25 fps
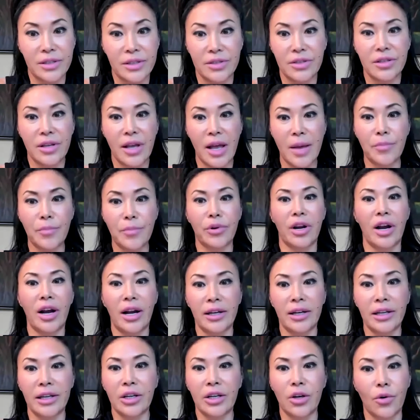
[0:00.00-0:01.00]
since
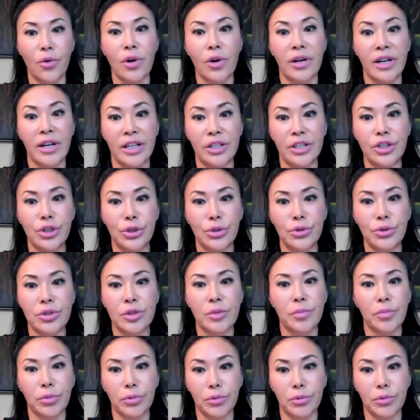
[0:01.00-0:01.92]
embryonic or induced